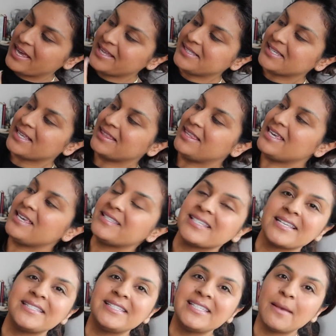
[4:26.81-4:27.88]
It's these
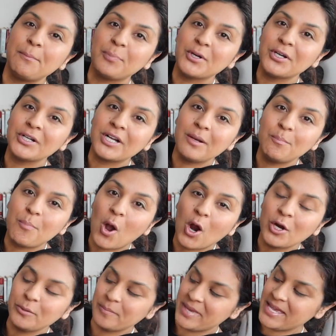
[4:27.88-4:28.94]
zipper
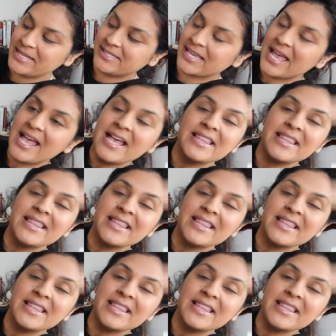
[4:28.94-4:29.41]
compartments,